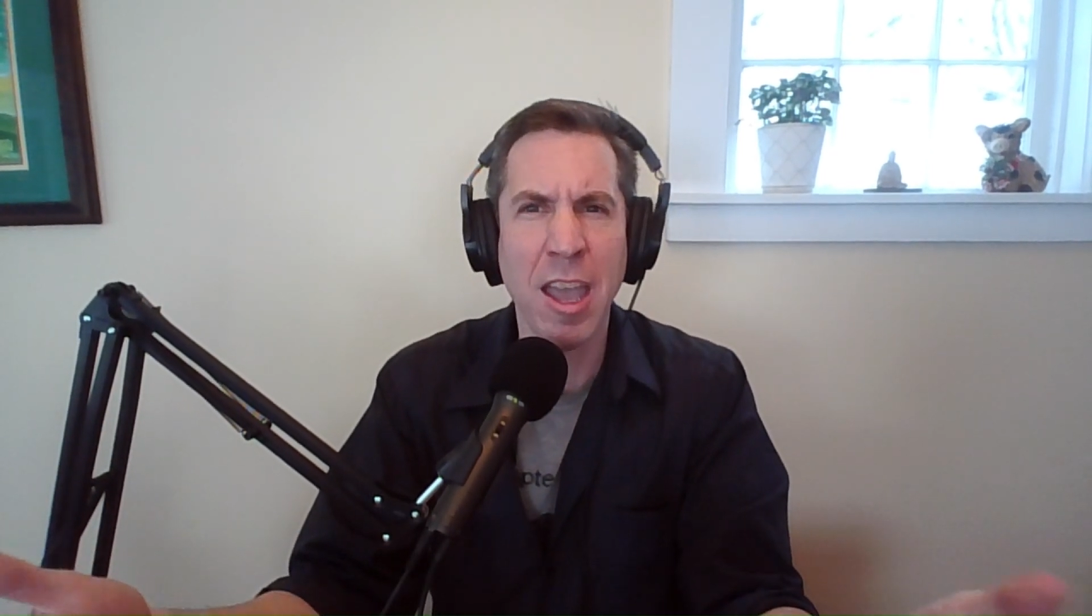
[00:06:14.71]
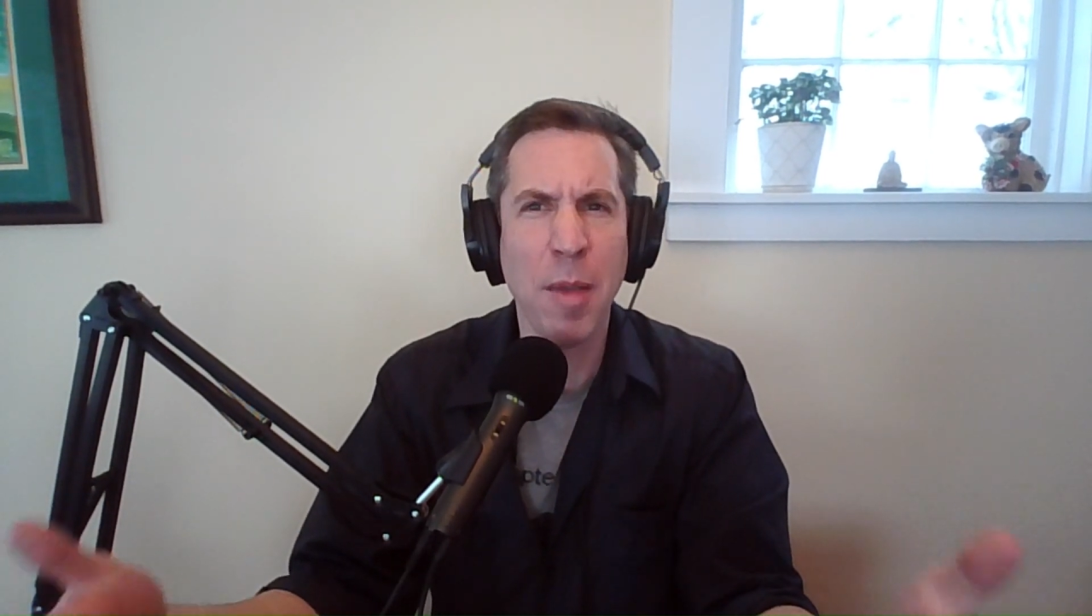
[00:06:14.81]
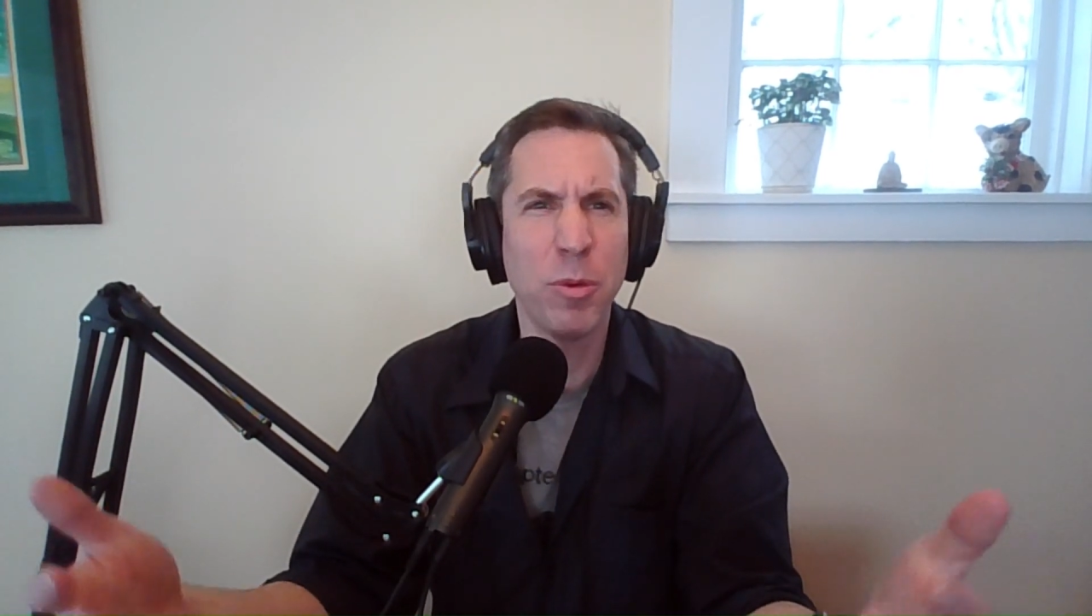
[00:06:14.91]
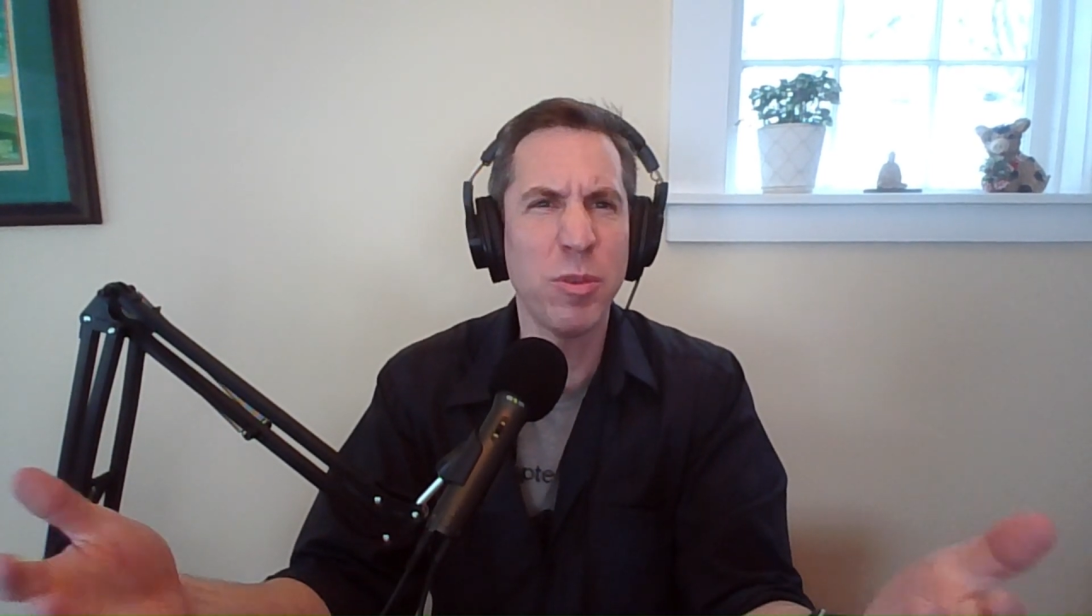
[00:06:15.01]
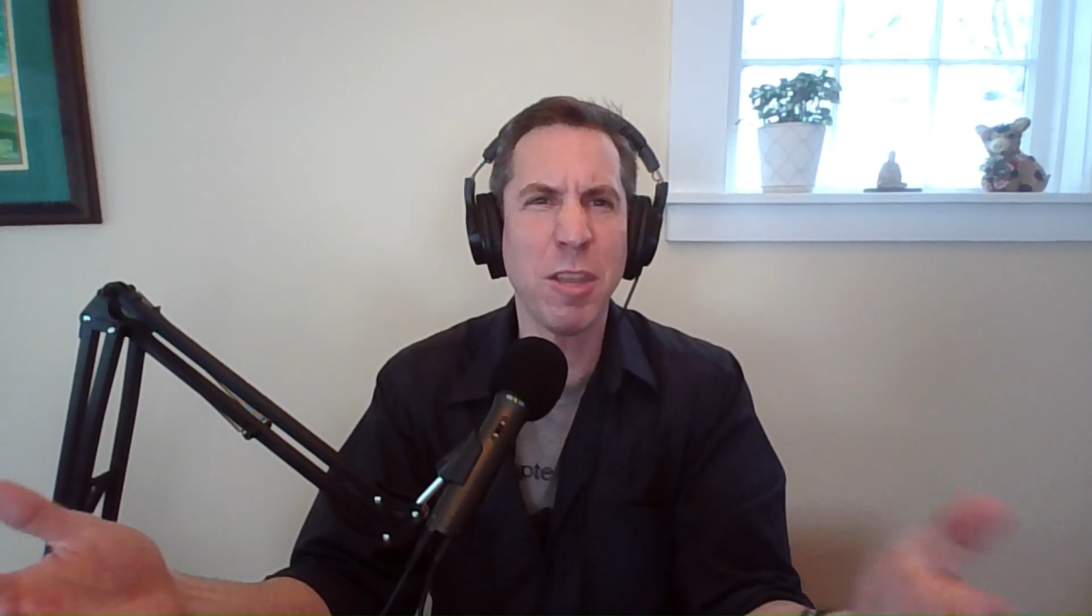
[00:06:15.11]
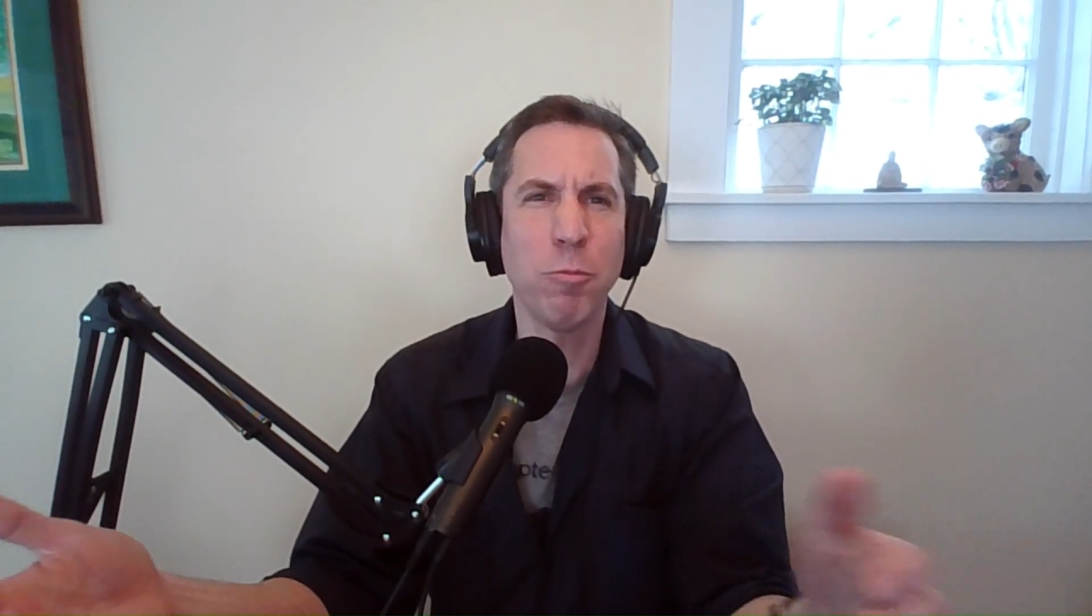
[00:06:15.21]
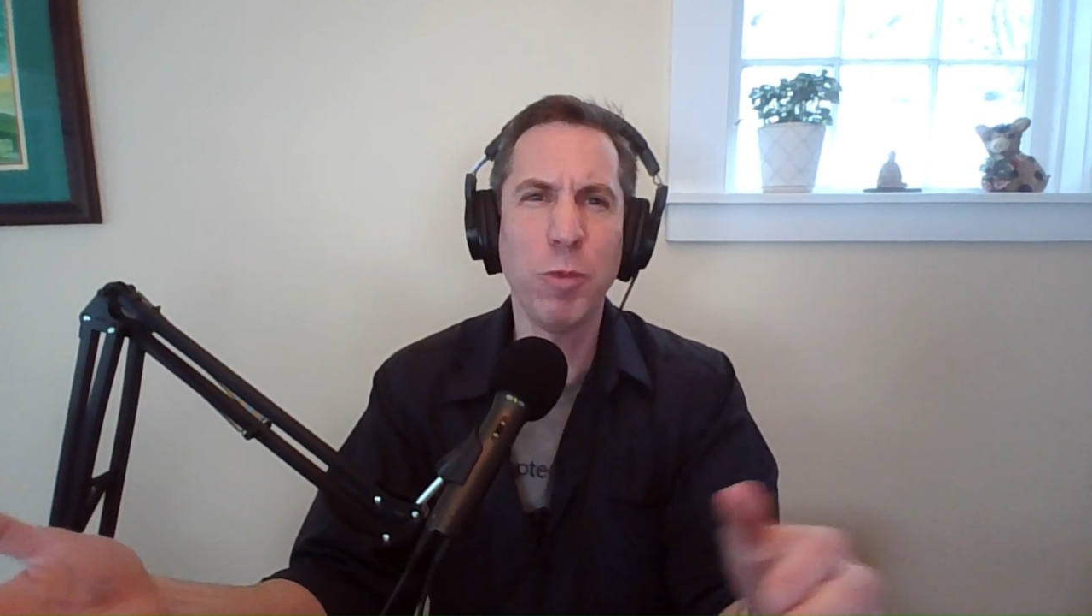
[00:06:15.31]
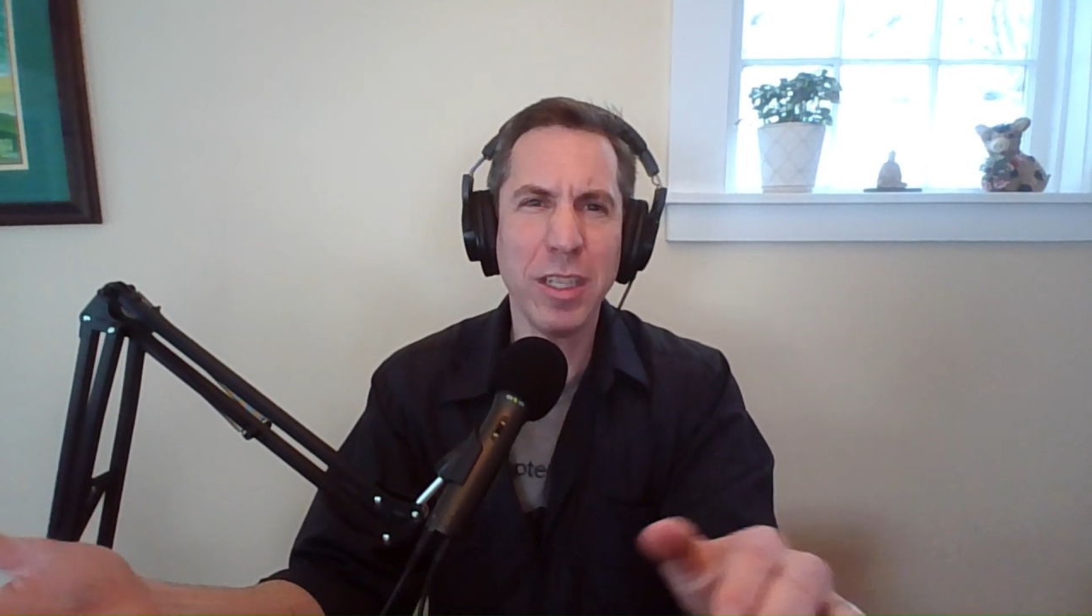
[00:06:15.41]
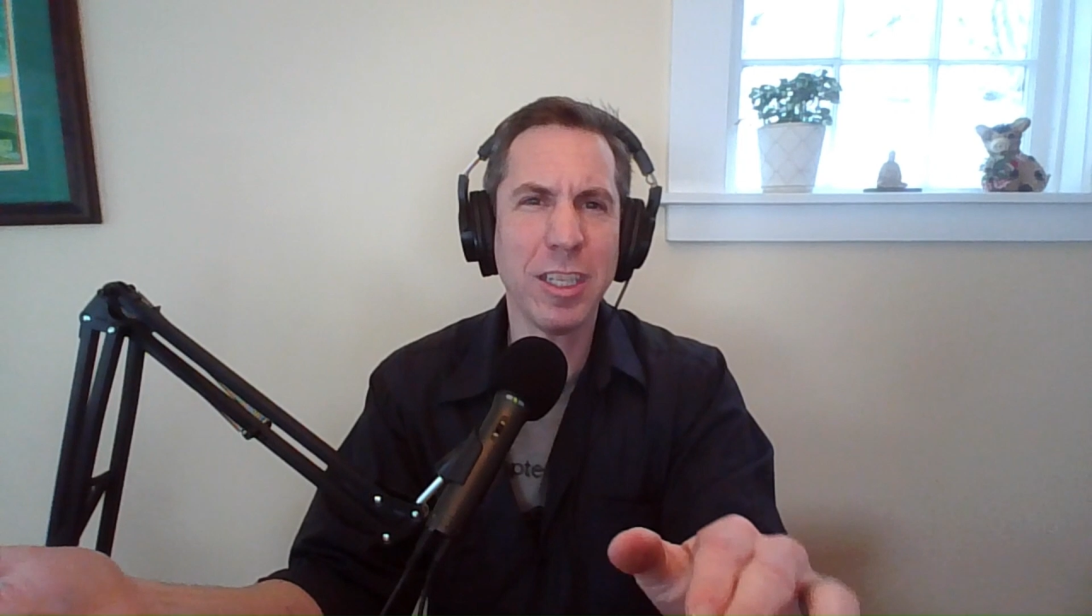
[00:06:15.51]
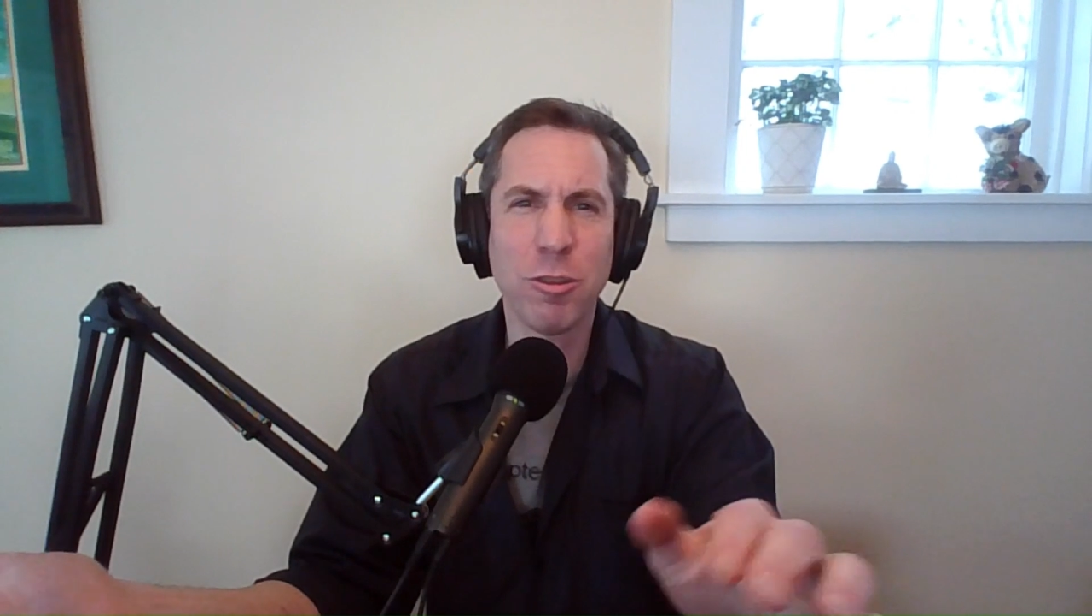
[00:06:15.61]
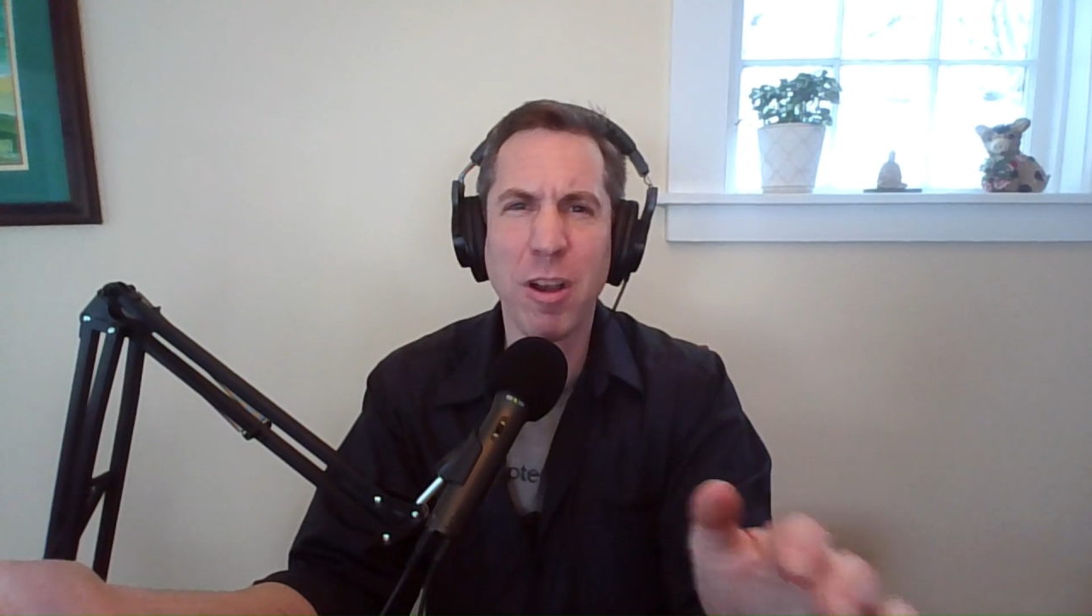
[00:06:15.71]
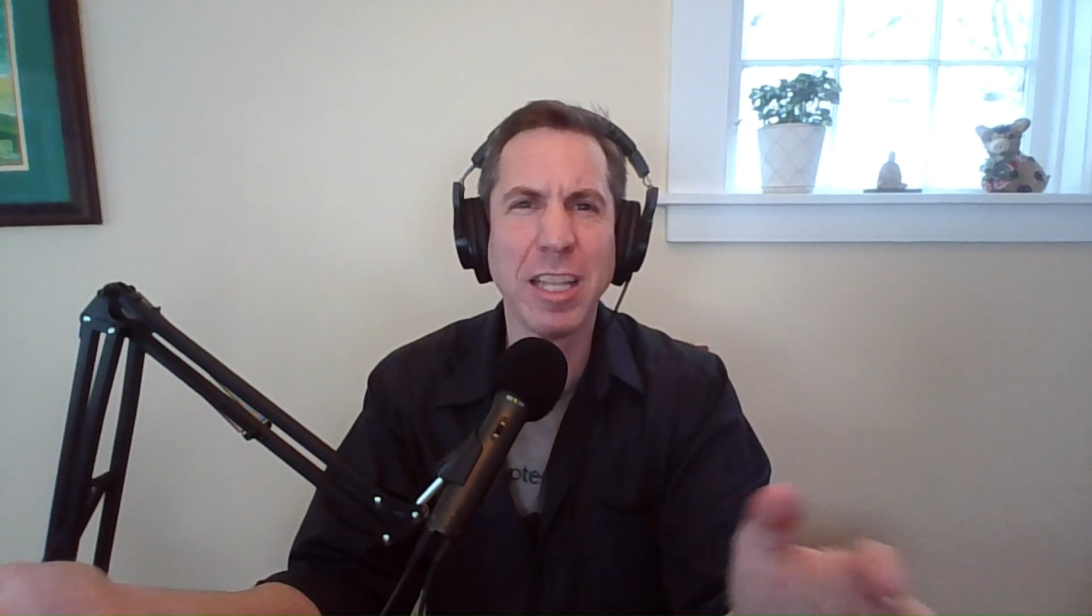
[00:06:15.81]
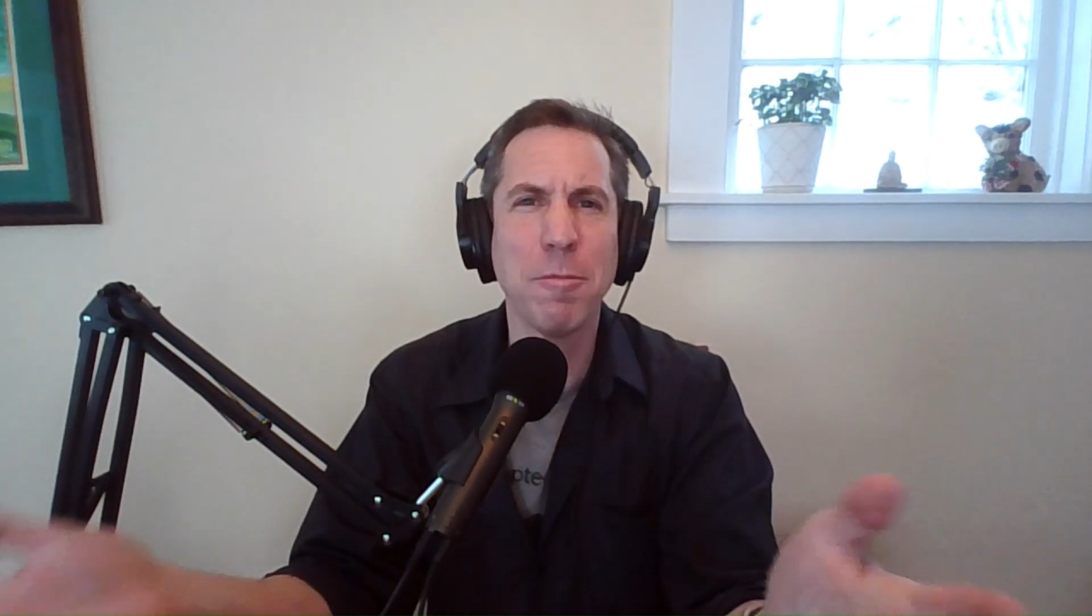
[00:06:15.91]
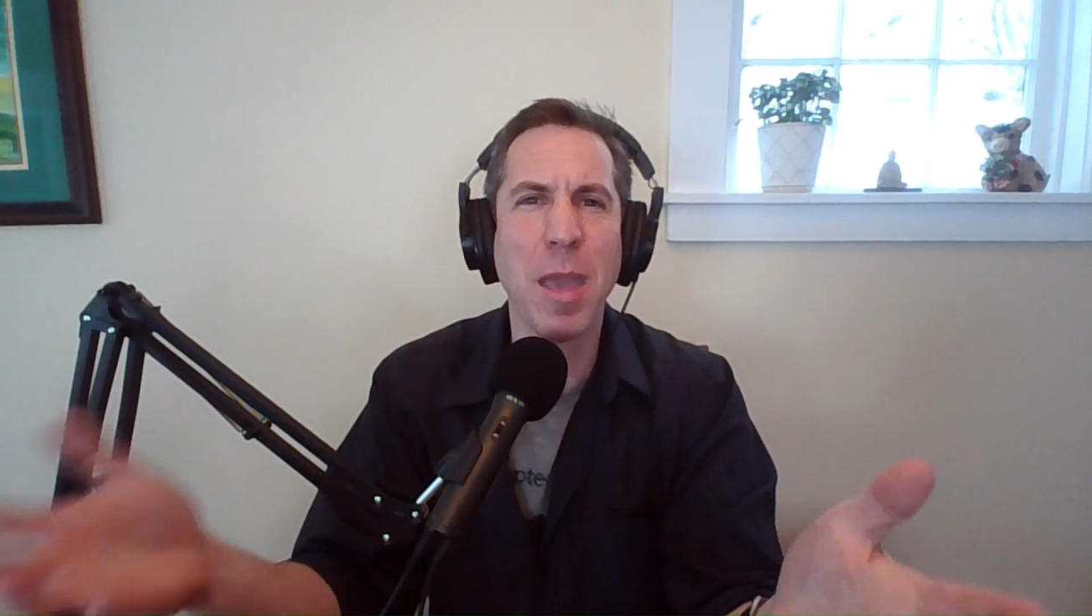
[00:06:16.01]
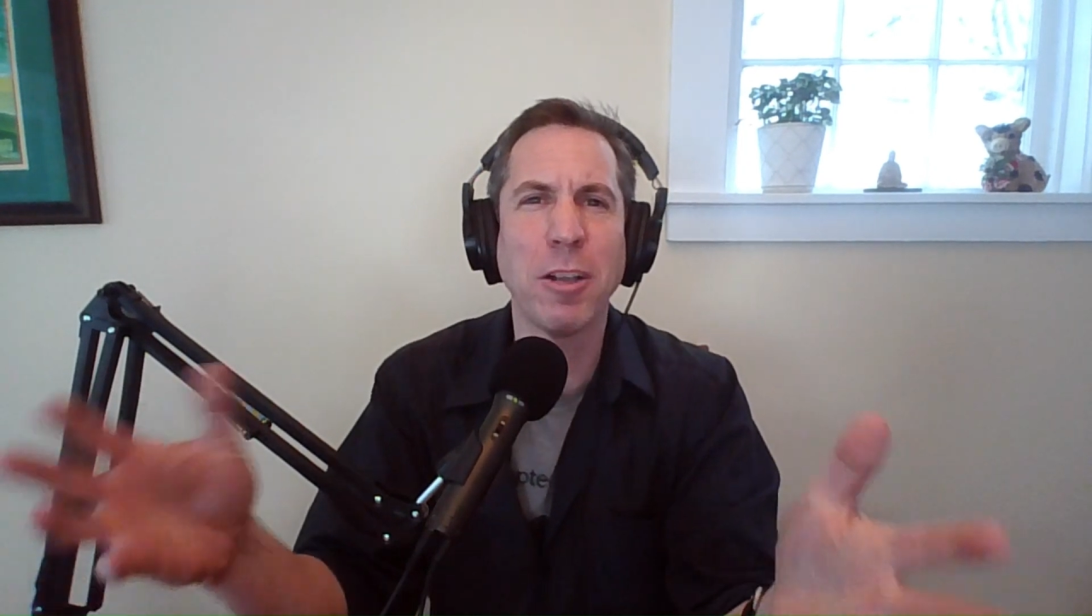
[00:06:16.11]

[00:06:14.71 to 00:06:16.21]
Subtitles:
But were they really trying to make